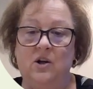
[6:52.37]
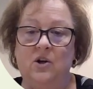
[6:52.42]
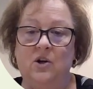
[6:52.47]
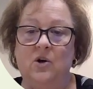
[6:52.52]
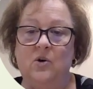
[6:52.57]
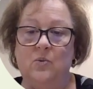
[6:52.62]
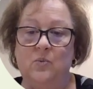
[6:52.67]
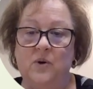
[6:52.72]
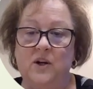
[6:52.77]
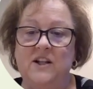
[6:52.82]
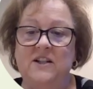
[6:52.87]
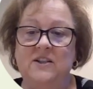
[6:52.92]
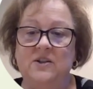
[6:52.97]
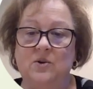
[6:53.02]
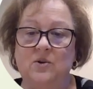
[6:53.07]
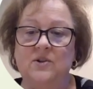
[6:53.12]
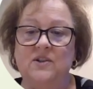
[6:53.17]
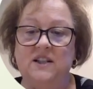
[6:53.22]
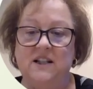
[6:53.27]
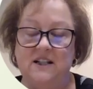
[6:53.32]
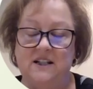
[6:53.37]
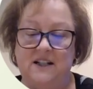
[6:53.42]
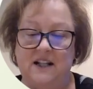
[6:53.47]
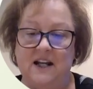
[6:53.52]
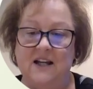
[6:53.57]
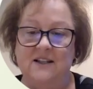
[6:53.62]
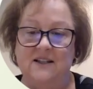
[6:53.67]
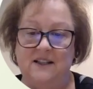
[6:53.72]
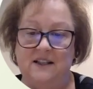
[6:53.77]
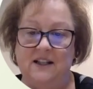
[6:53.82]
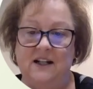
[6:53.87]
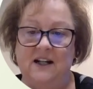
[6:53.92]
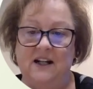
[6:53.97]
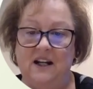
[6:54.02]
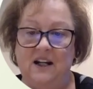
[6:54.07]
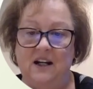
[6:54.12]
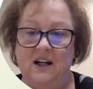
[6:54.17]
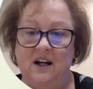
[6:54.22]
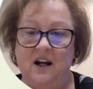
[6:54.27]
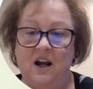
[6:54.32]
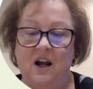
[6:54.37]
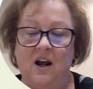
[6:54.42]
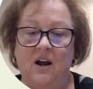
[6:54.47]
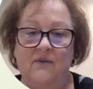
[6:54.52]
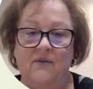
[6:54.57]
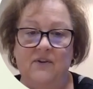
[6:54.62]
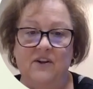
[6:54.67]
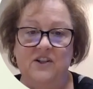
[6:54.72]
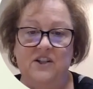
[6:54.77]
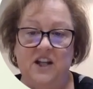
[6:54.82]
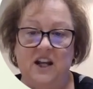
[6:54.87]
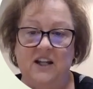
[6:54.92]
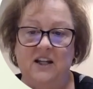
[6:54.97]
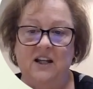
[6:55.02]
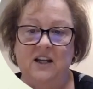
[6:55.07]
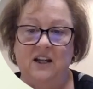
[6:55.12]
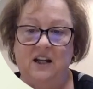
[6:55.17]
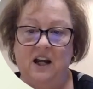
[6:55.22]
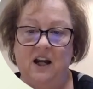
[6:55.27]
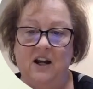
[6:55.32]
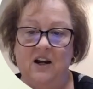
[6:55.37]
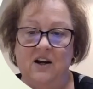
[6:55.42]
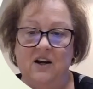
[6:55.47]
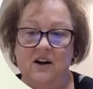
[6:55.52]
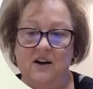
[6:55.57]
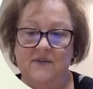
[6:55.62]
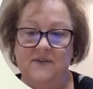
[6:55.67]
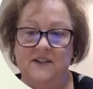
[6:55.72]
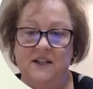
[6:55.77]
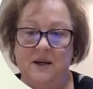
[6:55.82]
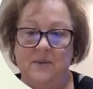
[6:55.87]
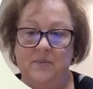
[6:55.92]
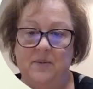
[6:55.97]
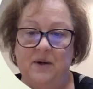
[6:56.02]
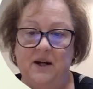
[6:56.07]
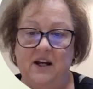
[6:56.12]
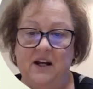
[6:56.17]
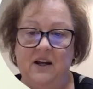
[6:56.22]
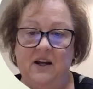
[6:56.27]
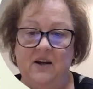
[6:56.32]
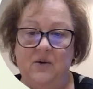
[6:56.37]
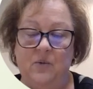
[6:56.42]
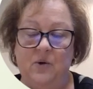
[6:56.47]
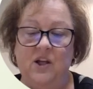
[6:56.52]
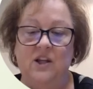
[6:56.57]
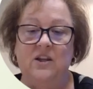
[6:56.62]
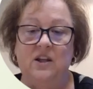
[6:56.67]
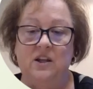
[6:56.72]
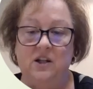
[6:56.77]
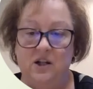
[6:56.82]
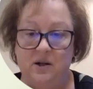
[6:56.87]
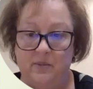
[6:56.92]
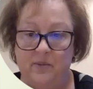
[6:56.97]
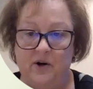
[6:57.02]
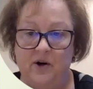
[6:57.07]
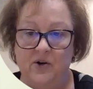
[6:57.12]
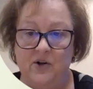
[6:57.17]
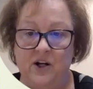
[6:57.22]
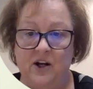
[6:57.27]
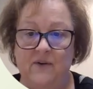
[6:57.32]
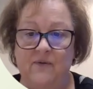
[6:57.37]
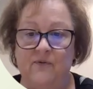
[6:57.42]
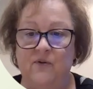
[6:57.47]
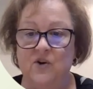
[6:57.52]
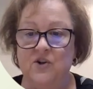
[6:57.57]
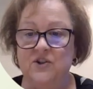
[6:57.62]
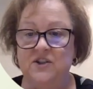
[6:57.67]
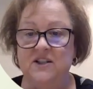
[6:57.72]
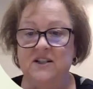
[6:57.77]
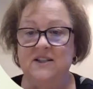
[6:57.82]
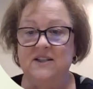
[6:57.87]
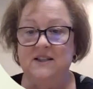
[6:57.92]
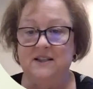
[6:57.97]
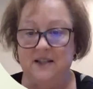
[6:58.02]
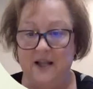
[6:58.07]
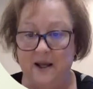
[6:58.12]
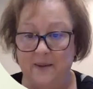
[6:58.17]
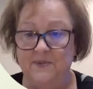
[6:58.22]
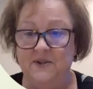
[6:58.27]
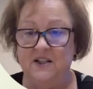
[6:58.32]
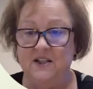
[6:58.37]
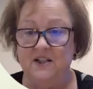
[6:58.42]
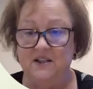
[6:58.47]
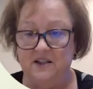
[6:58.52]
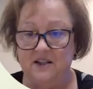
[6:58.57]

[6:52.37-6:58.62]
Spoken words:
resource intensity for taking care of somebody with pneumonia versus sepsis